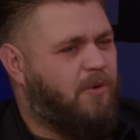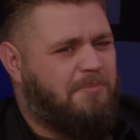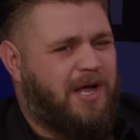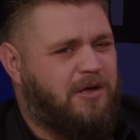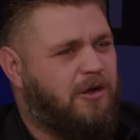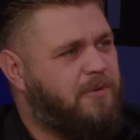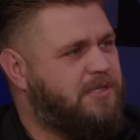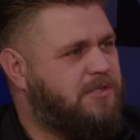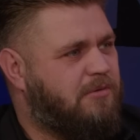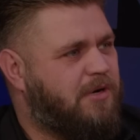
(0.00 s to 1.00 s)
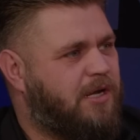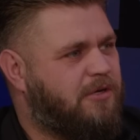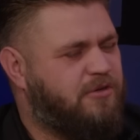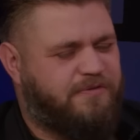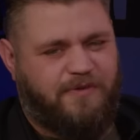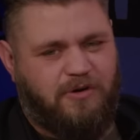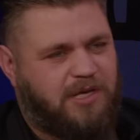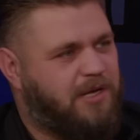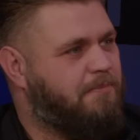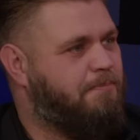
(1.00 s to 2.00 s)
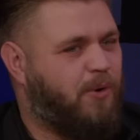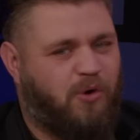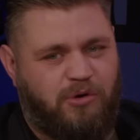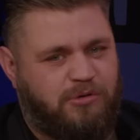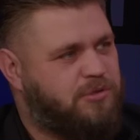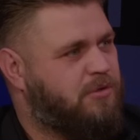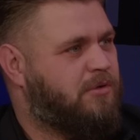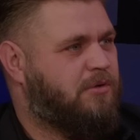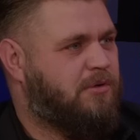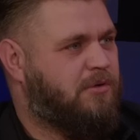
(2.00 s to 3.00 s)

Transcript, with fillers: They want Michael Owens, don't they? Just fucking balls.